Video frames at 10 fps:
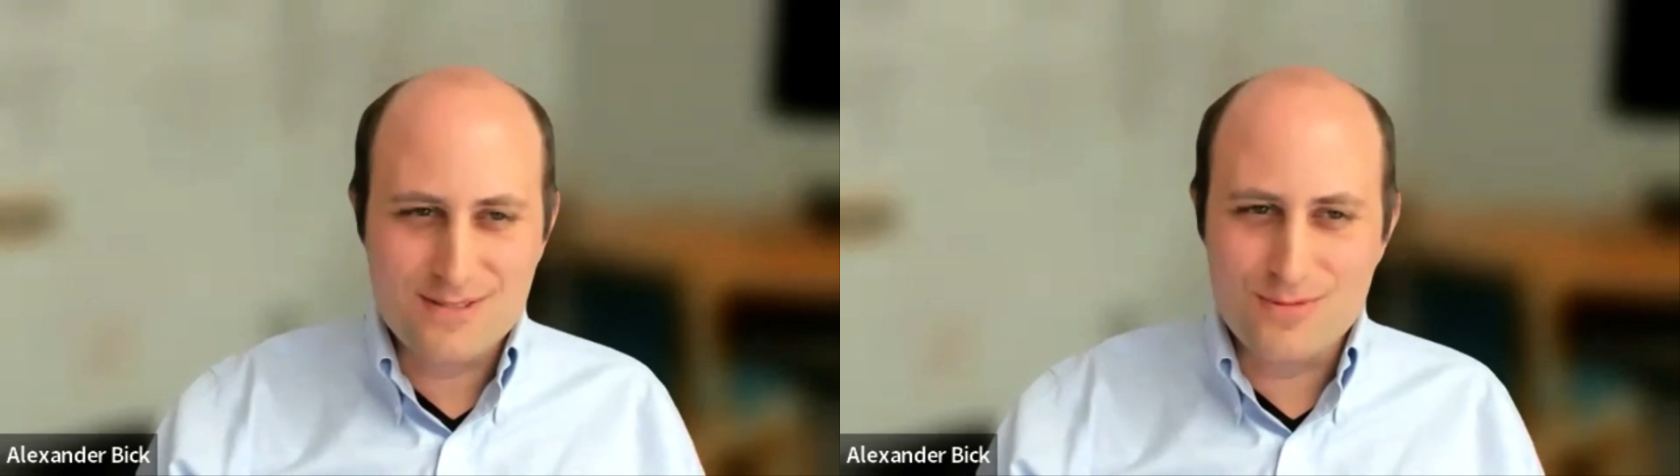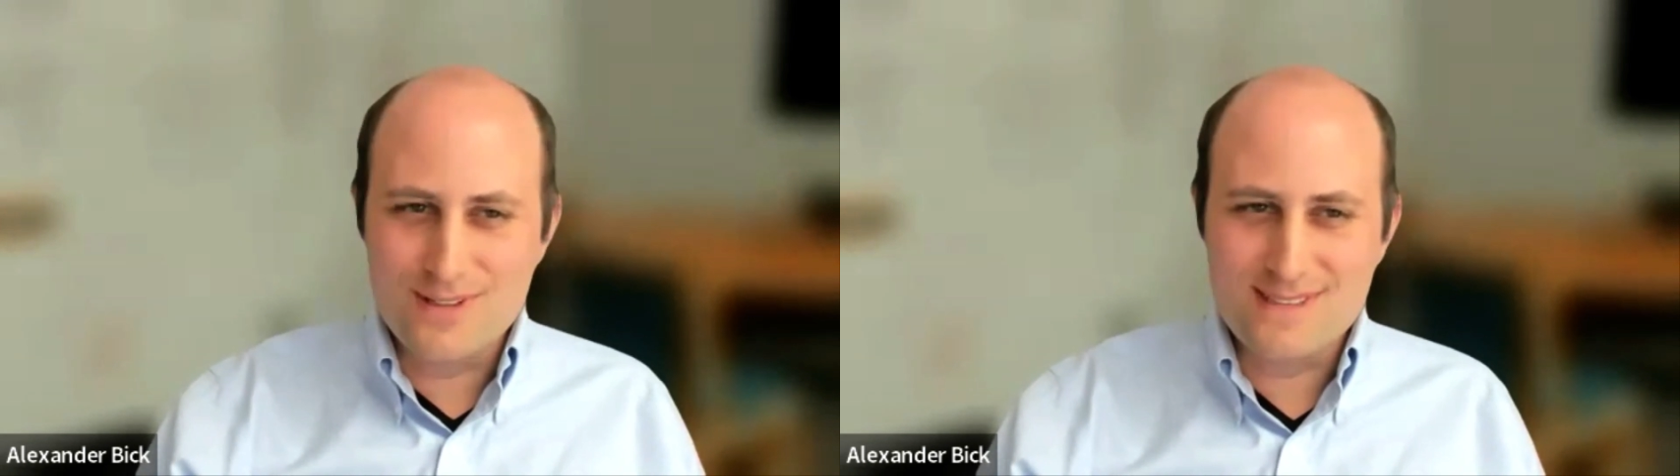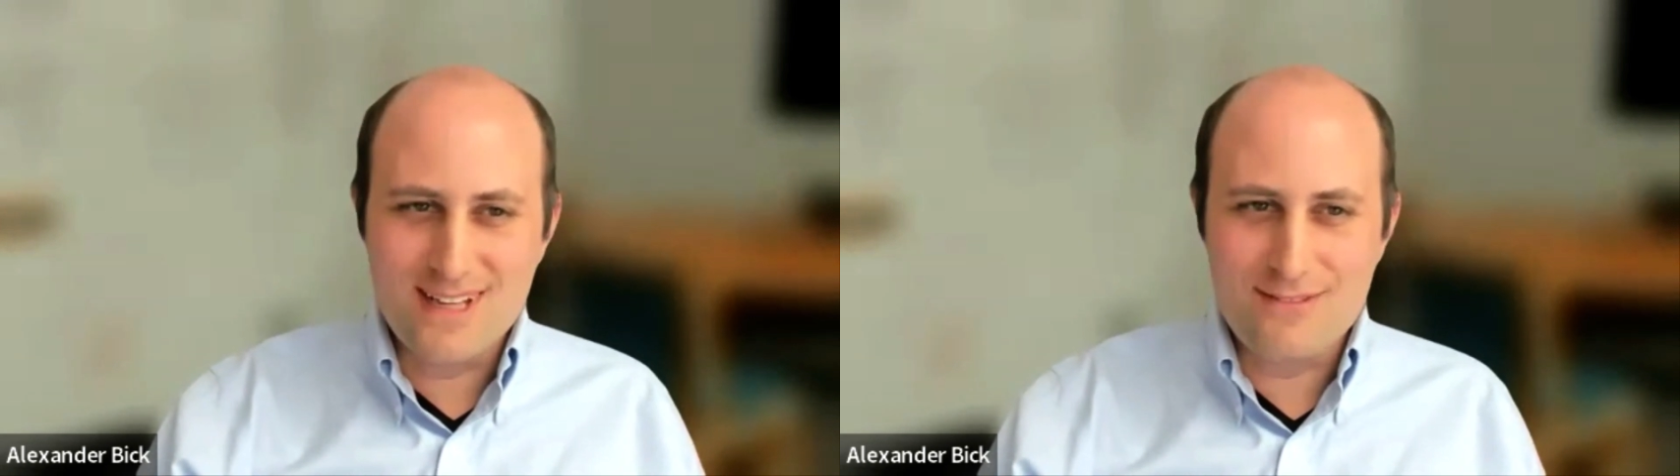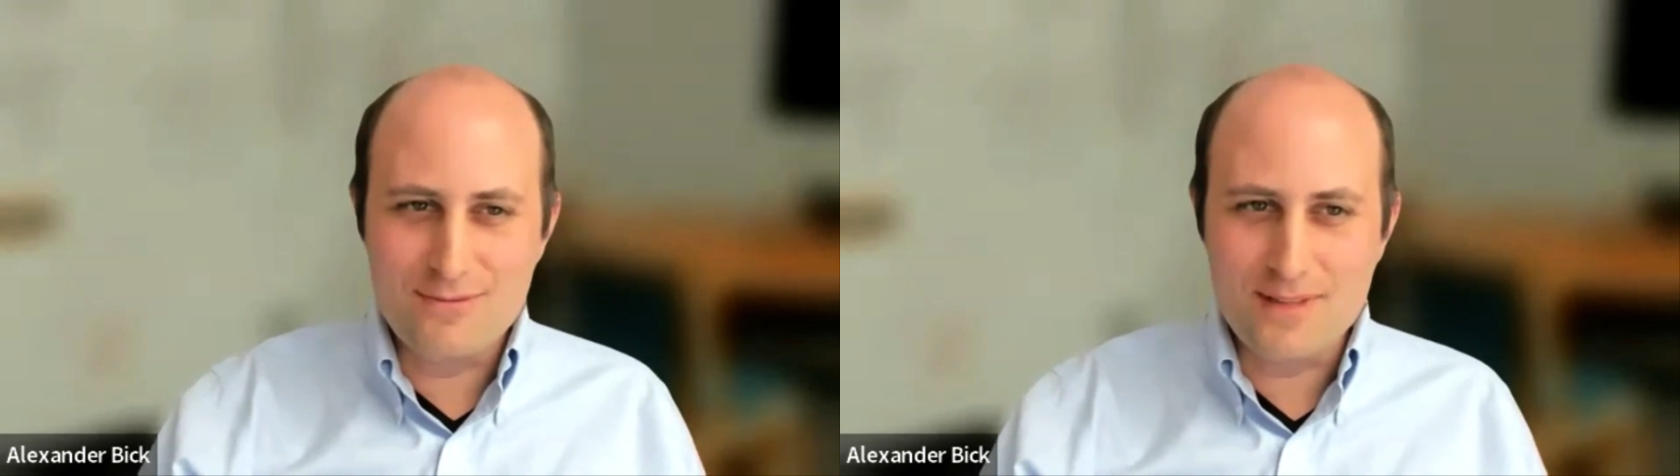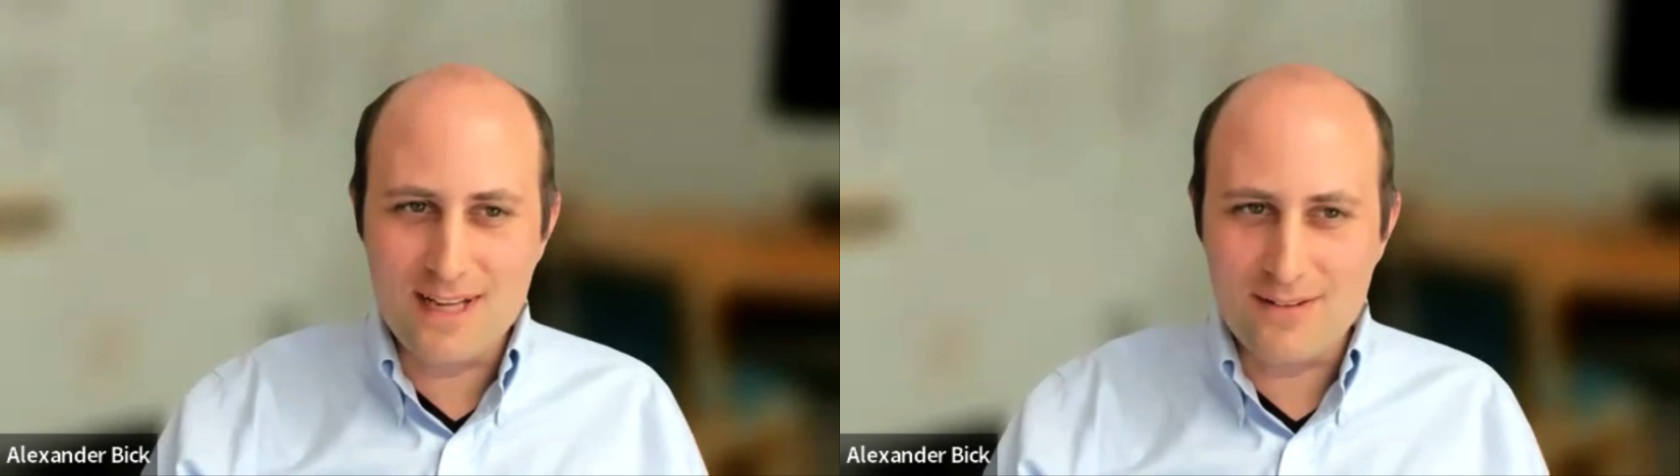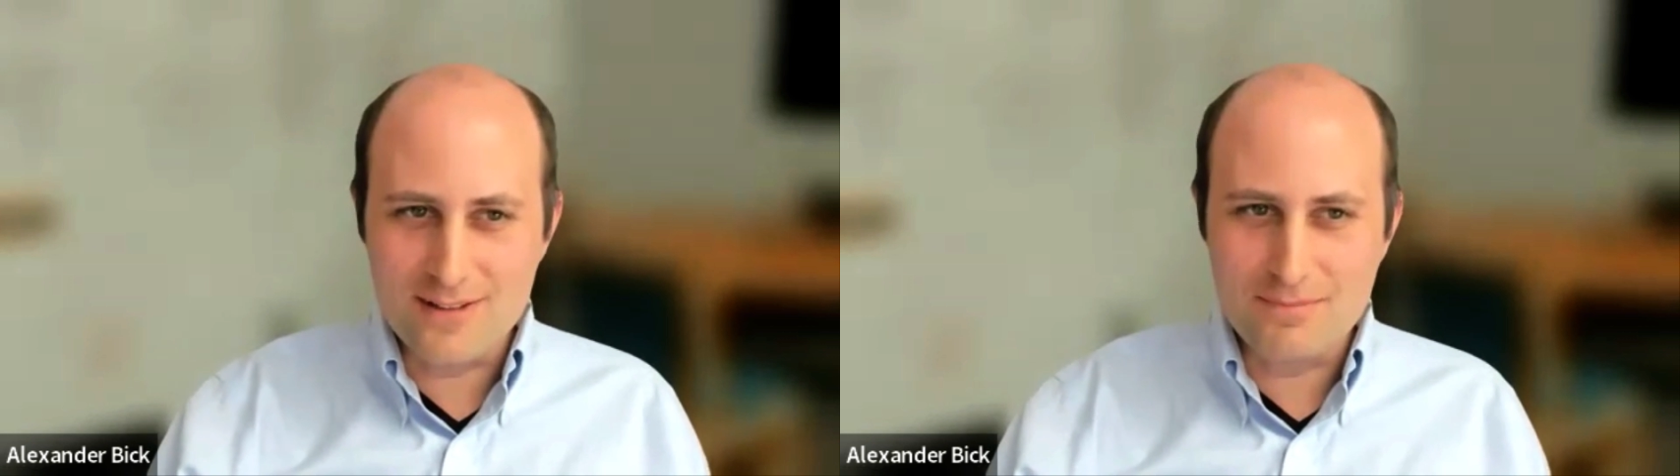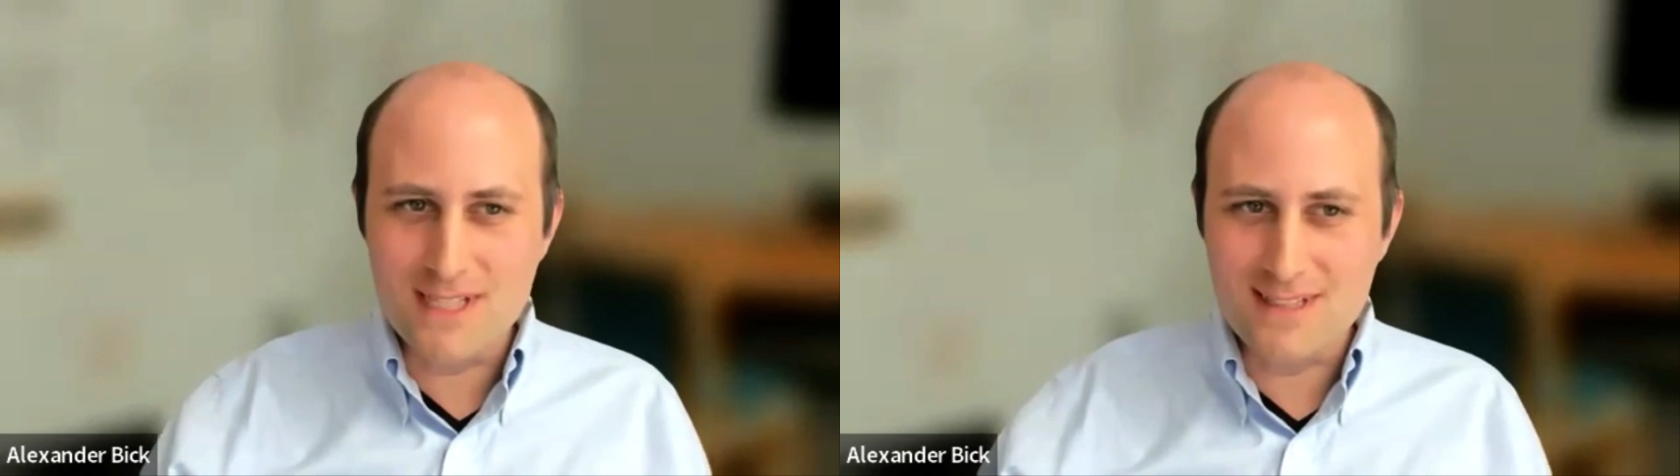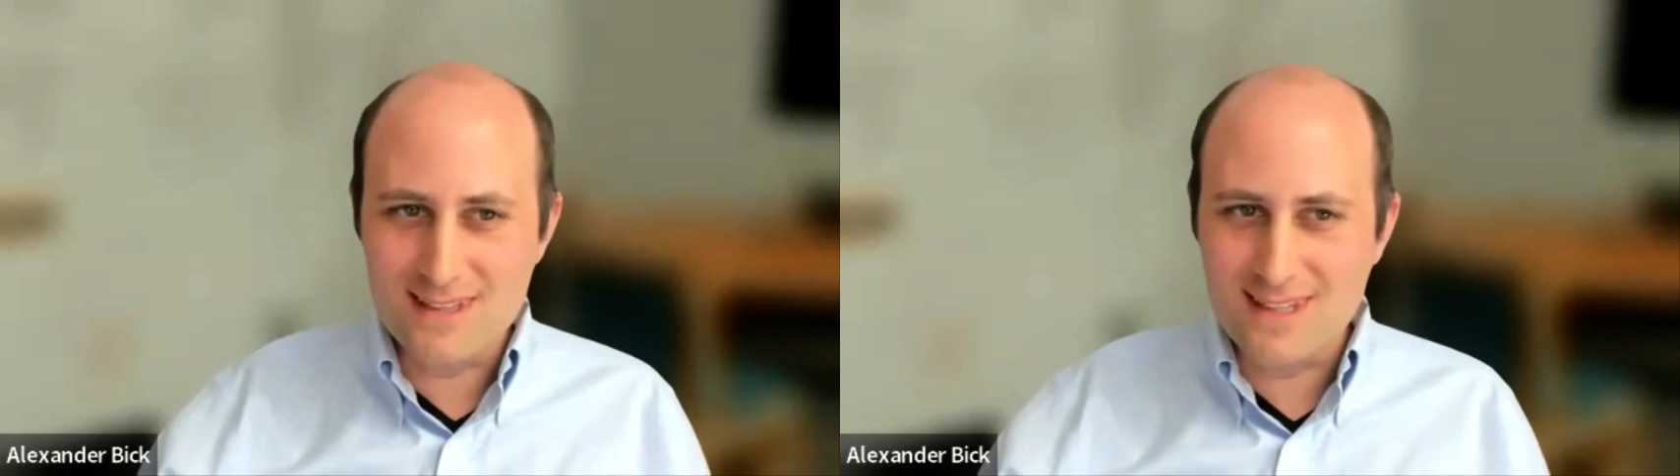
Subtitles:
we still haven't been able to beat